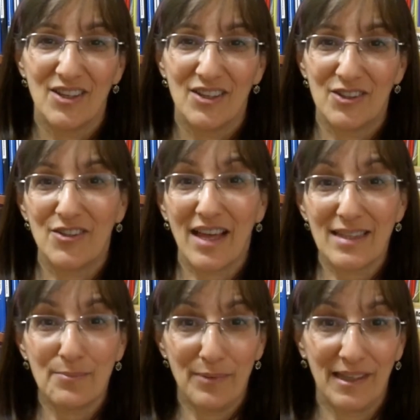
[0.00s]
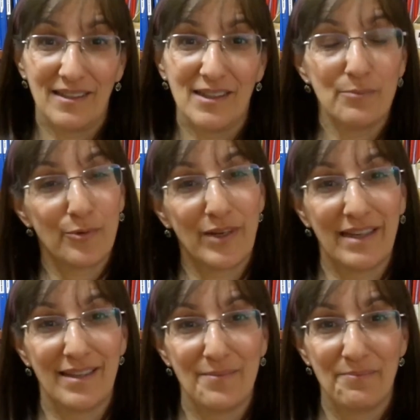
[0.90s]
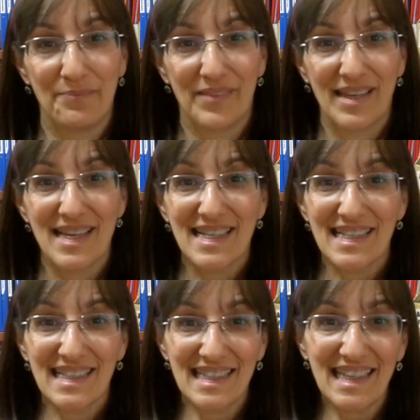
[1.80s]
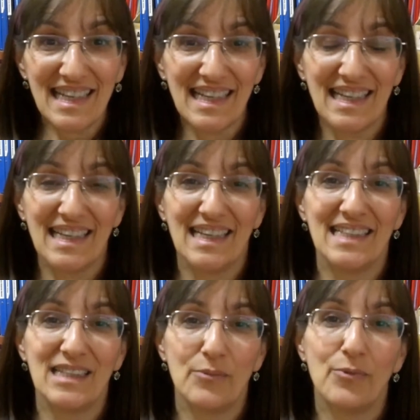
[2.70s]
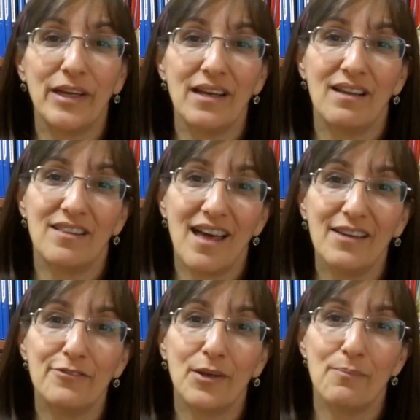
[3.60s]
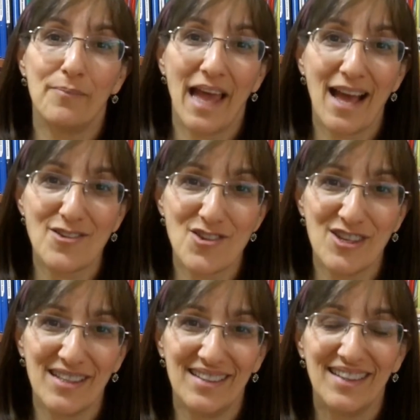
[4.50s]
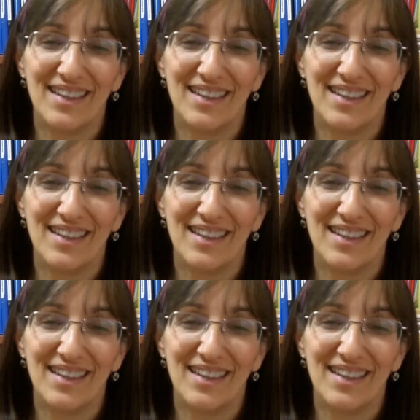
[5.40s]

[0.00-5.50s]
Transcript: So that's B, to breathe. C is to bring a lot of compassion,